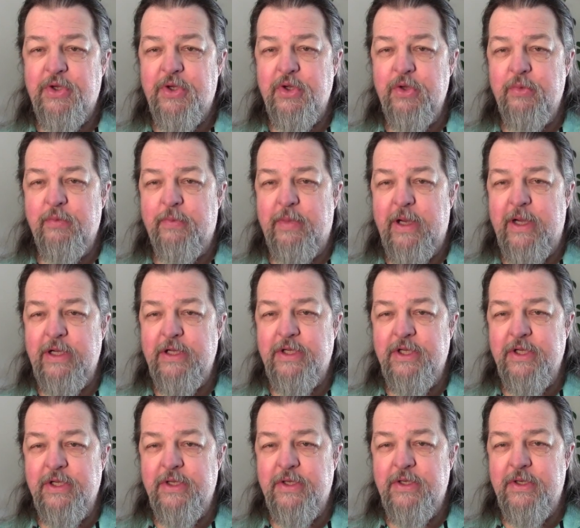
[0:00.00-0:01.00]
two
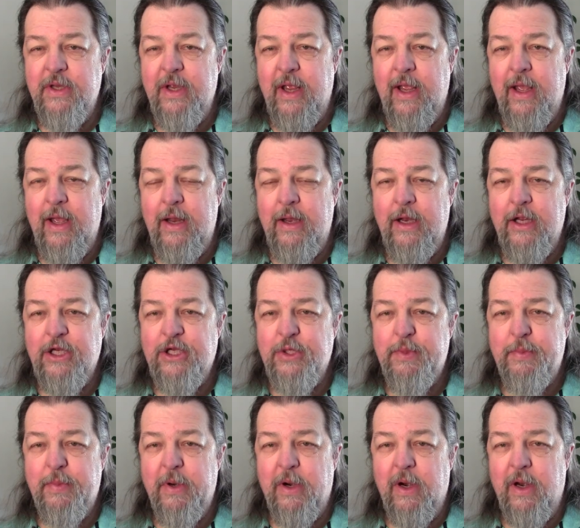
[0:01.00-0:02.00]
budgets and
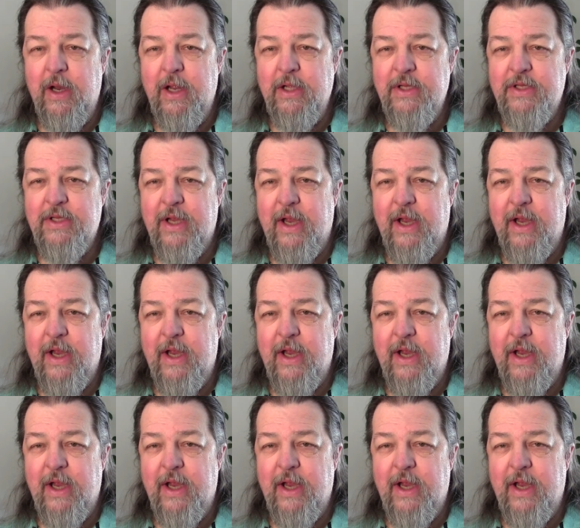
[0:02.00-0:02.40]
experience,